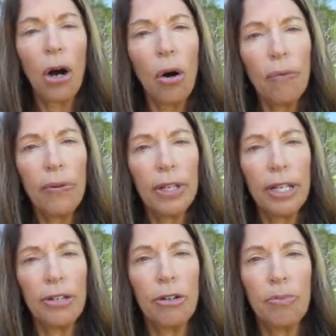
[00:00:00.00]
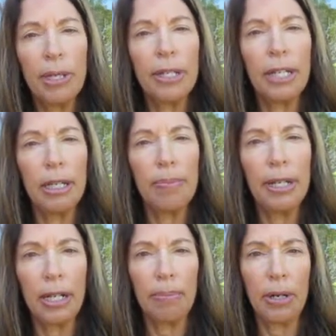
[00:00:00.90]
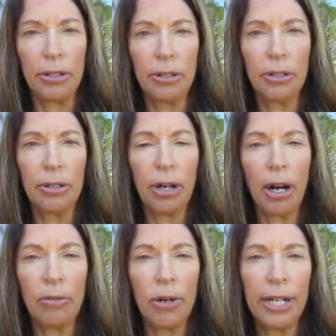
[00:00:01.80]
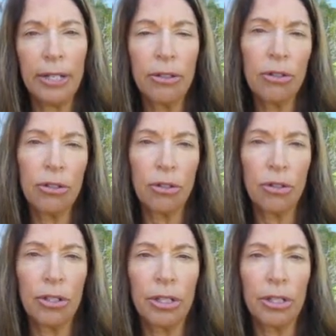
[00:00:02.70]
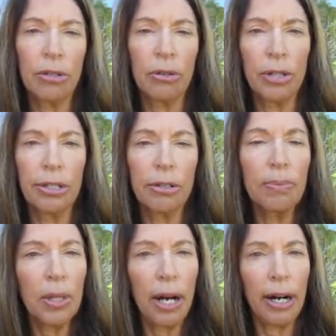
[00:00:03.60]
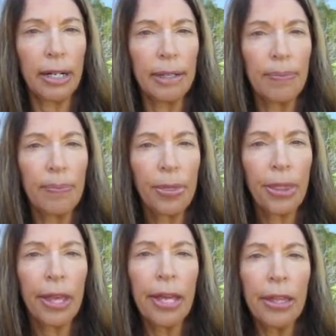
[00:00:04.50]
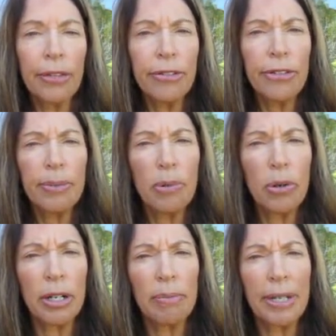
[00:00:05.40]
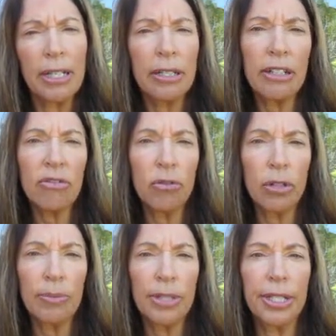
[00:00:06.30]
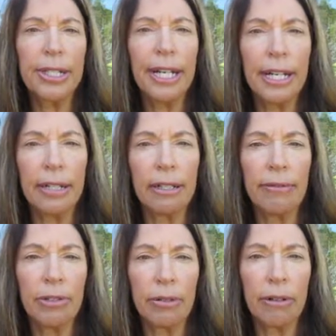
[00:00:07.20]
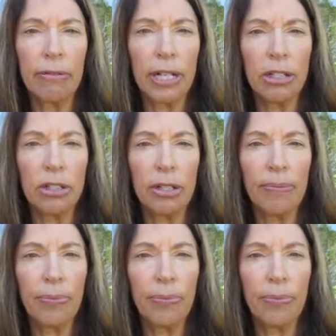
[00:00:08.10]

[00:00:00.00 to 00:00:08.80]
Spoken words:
Hopefully you've been keeping up on writing your journal or your blog. This is important because this forms the data of your reflection.